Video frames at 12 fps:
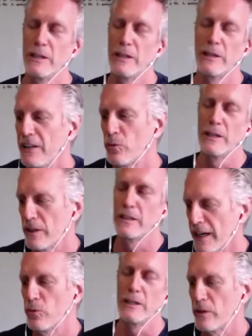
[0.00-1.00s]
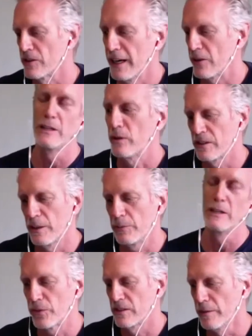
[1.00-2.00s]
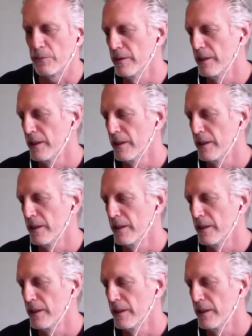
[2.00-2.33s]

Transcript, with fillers: that's where a lot of the resistance comes from,